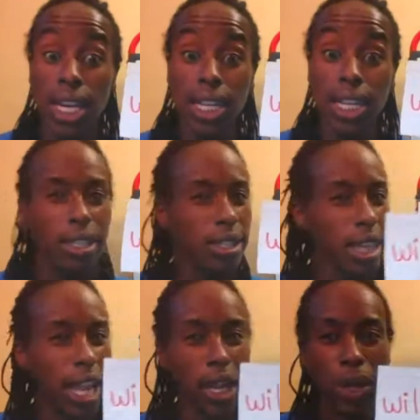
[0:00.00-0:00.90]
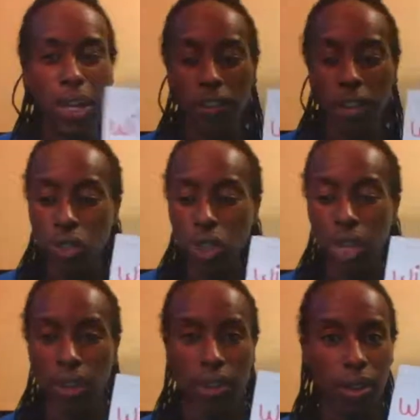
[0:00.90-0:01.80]
Say it with
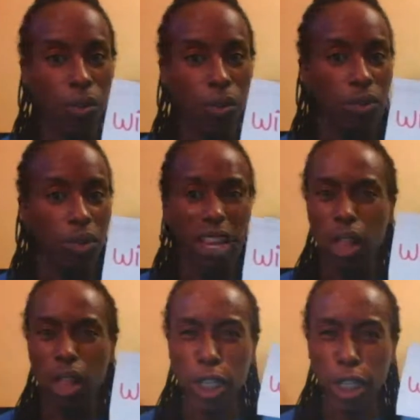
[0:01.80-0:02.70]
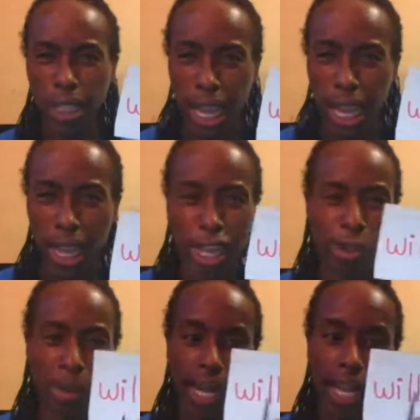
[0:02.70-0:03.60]
conviction. In other words, say it like you
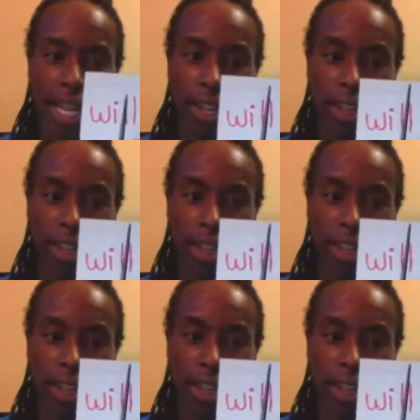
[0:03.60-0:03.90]
mean it.